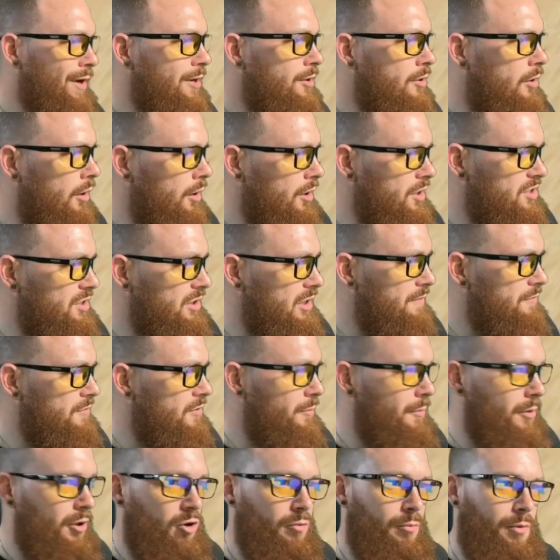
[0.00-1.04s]
guards live in the
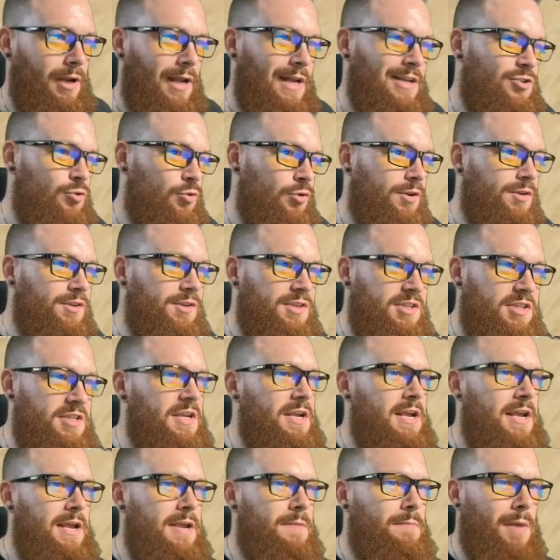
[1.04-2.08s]
middle, but as you can
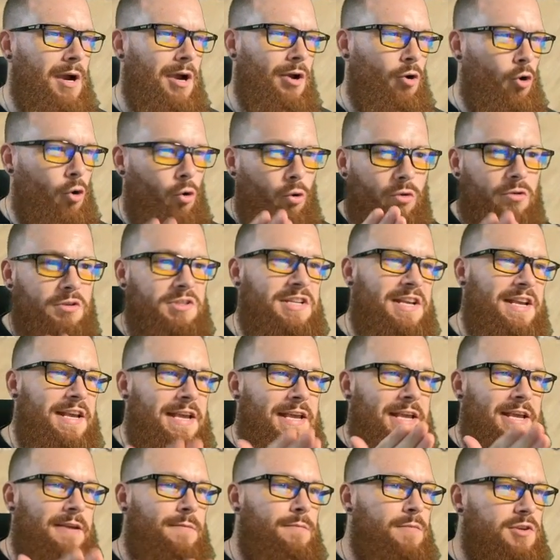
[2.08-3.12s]
see, my whole
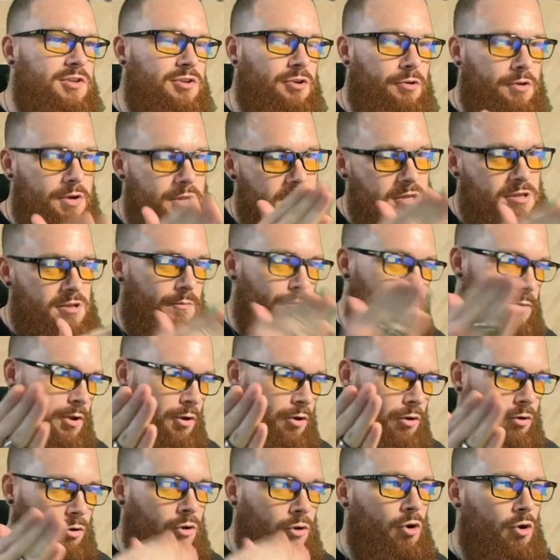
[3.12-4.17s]
team is already in the
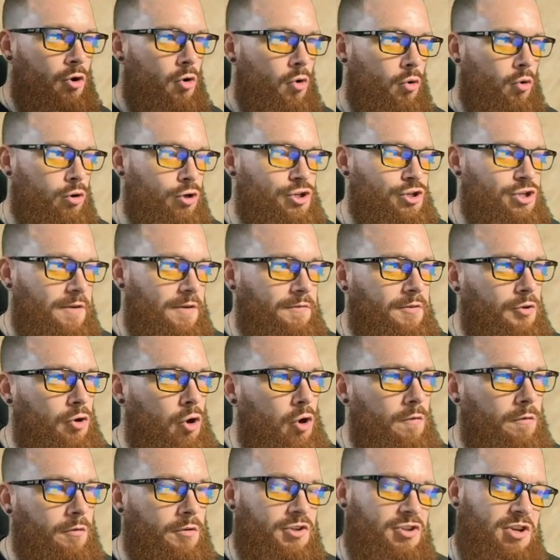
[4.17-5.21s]
middle or shifted
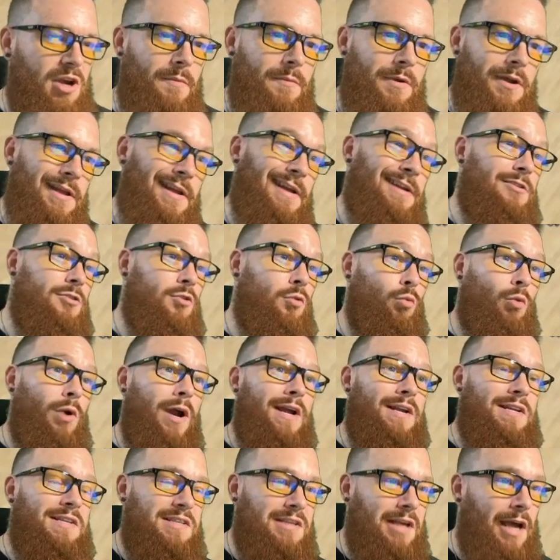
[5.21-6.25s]
over. So I'm going to get to the
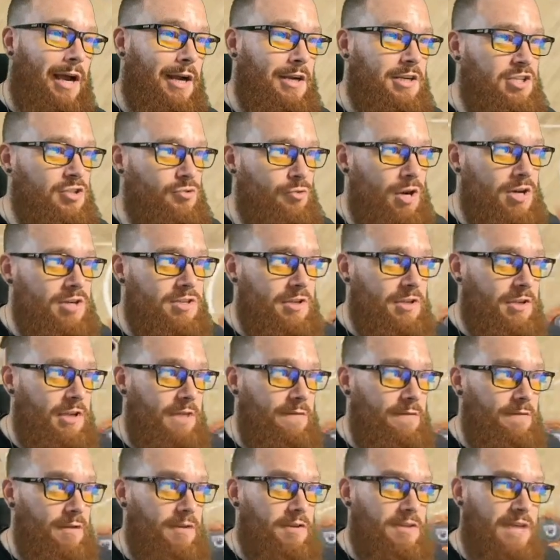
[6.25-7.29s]
right side, stretch the
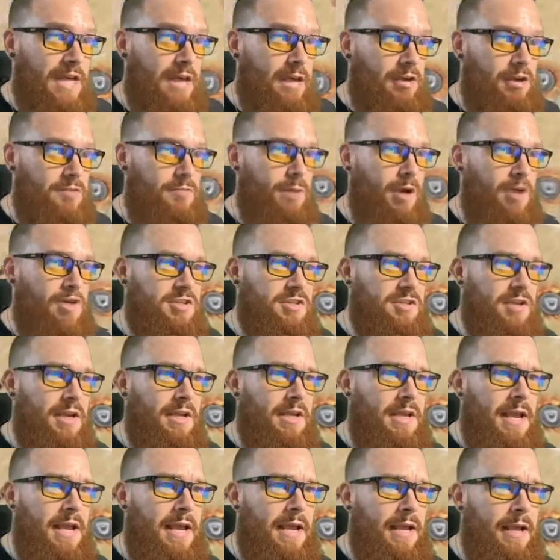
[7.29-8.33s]
defense out as much as I
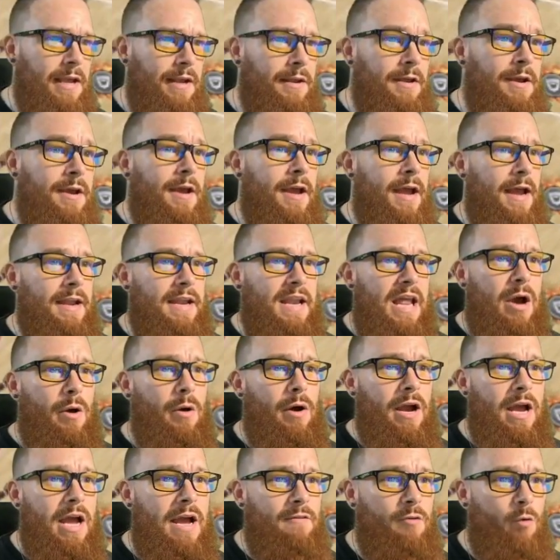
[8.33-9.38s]
can, and now
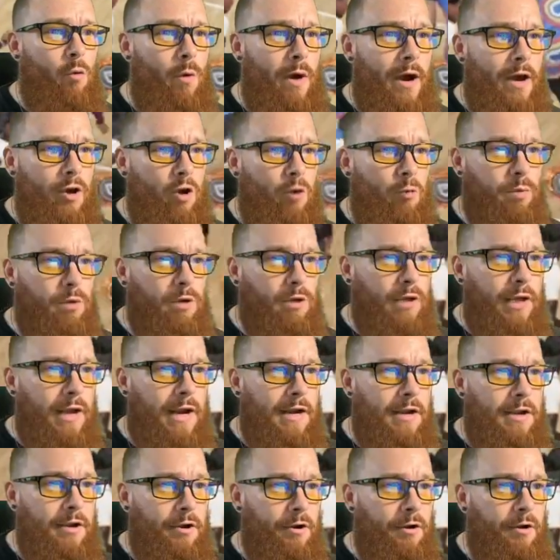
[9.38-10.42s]
I have a wide open
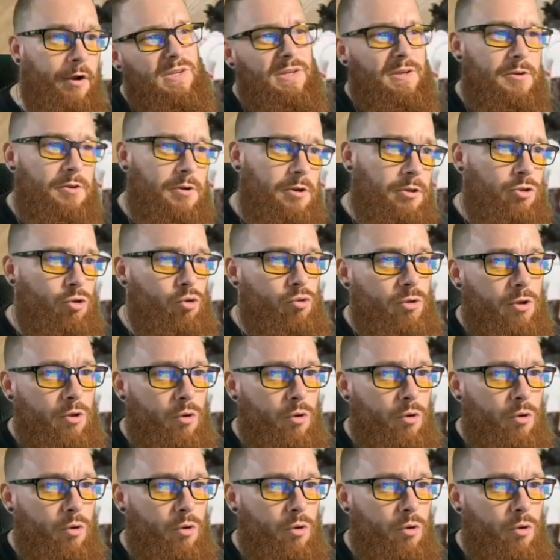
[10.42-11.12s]
lane here. Could have threw the